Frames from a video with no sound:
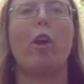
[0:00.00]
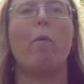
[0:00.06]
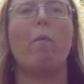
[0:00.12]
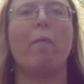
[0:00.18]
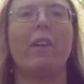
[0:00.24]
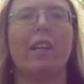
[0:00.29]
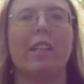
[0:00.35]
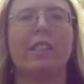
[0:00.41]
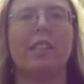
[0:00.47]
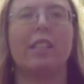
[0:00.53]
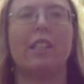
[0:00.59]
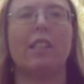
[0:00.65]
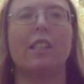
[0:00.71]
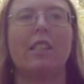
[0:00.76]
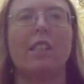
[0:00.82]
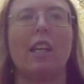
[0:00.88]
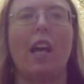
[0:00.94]

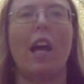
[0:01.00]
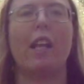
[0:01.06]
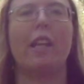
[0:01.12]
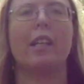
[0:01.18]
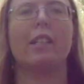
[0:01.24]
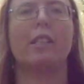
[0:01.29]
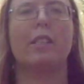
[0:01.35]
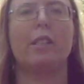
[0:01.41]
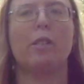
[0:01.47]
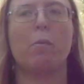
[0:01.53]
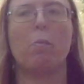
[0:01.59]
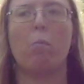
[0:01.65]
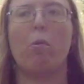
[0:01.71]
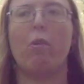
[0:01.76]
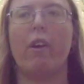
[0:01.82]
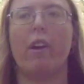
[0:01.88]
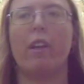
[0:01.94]
terminated at this
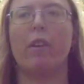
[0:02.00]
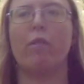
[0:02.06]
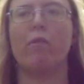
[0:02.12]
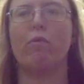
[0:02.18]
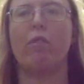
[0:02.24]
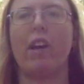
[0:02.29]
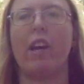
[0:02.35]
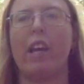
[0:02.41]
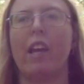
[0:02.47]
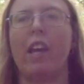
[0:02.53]
point right